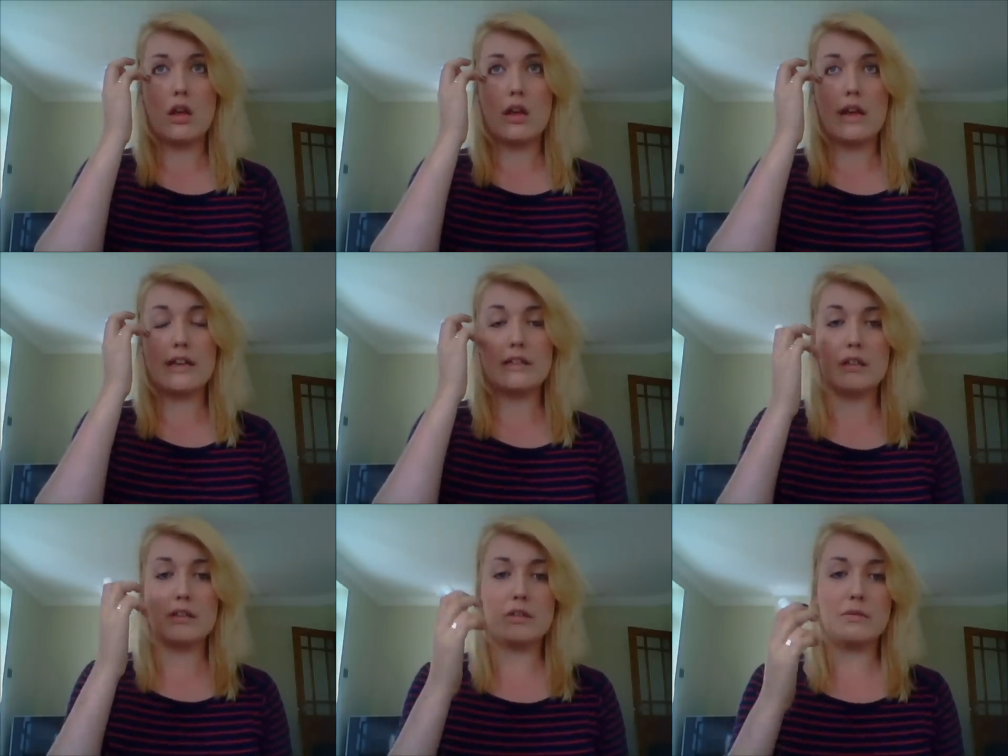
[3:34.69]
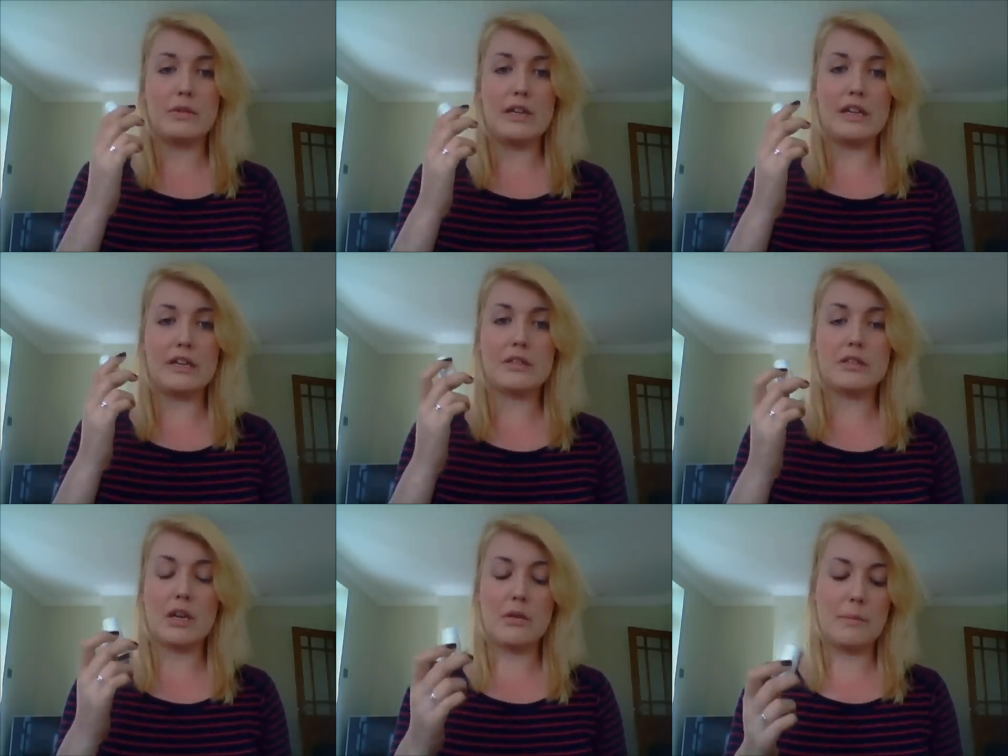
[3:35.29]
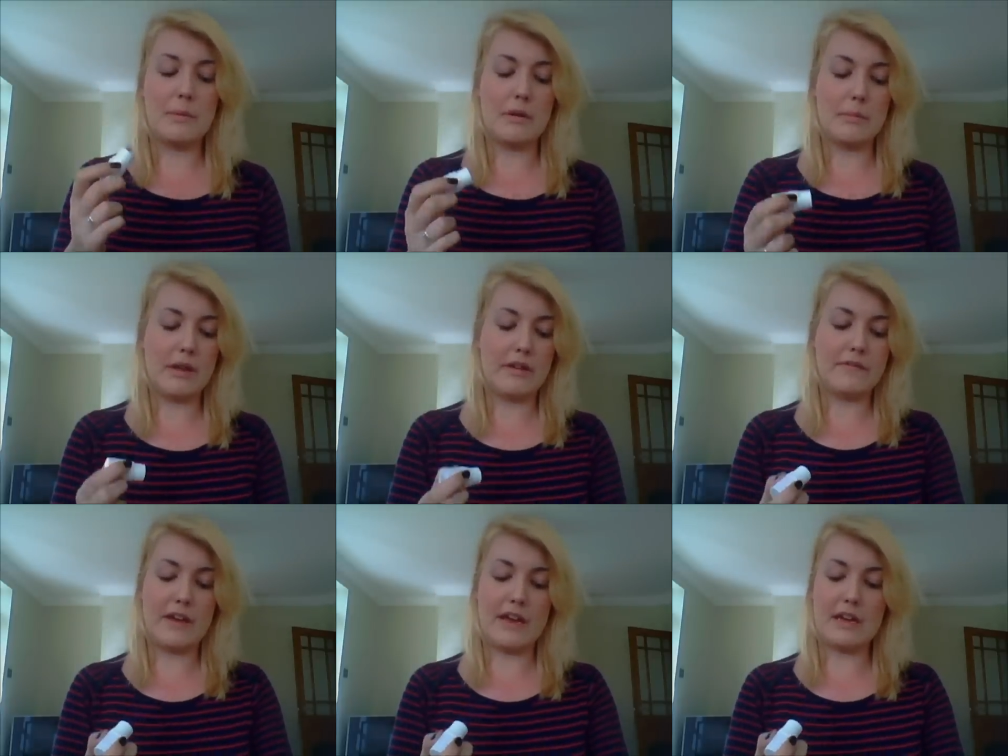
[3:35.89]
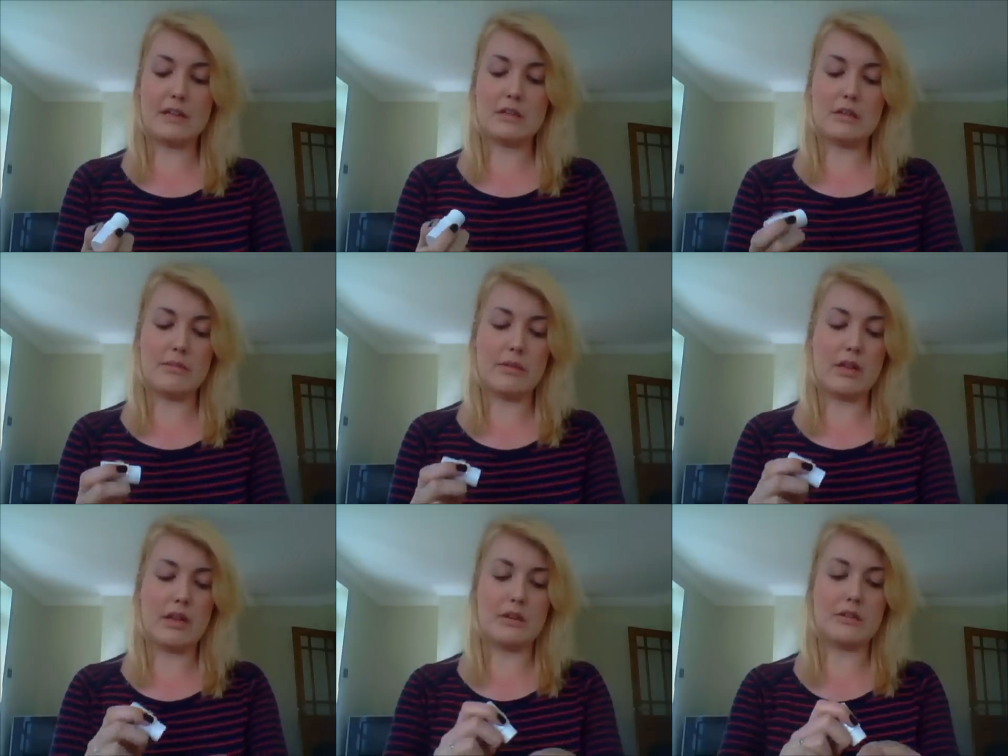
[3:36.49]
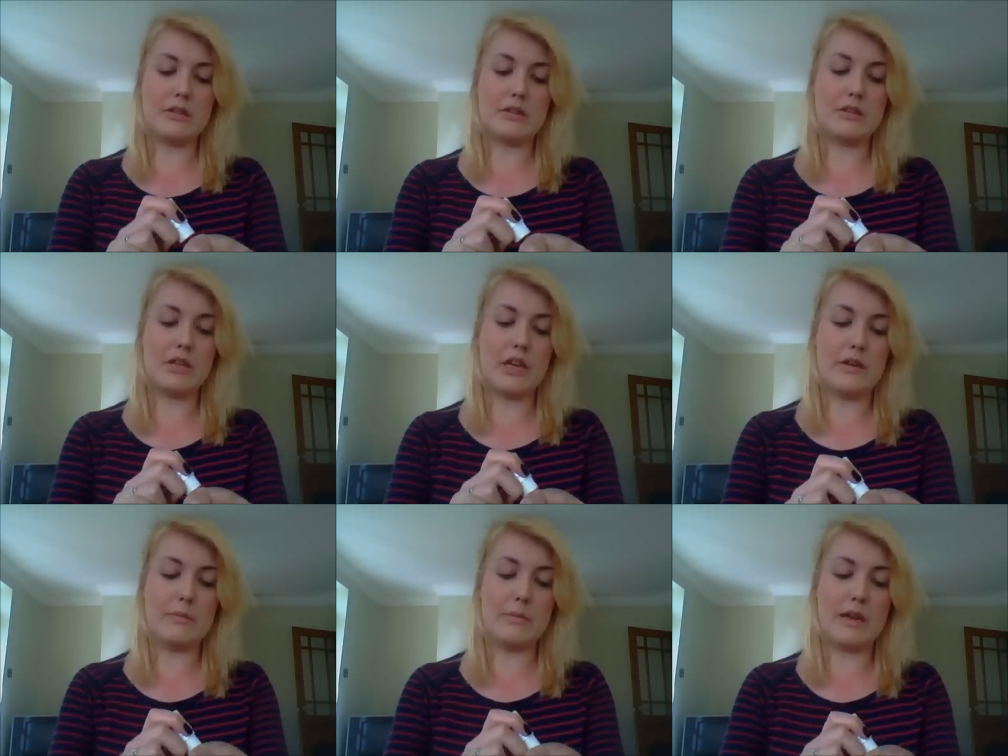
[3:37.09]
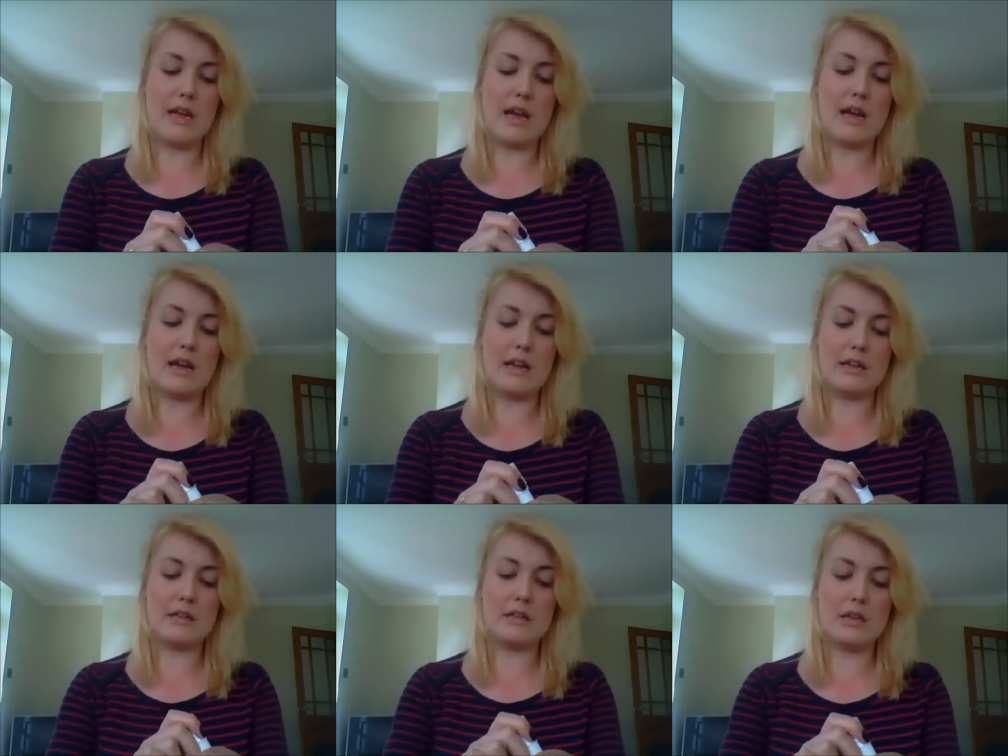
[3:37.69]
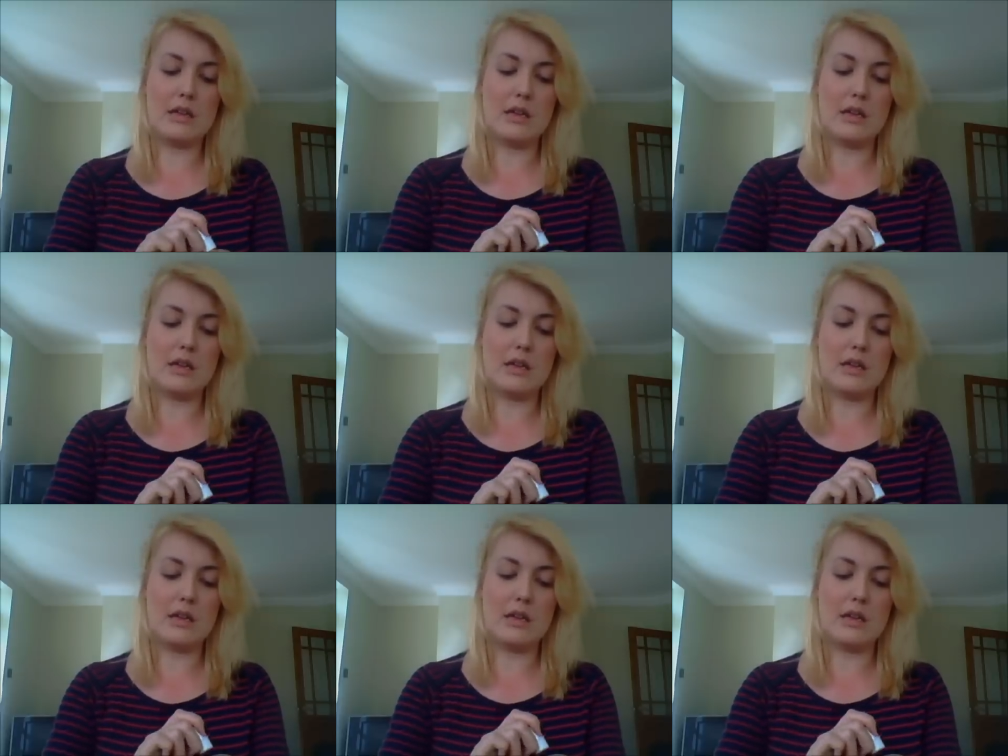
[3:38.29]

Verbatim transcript: it doesn't really show up on my face. I'm like, i have just show on my hand.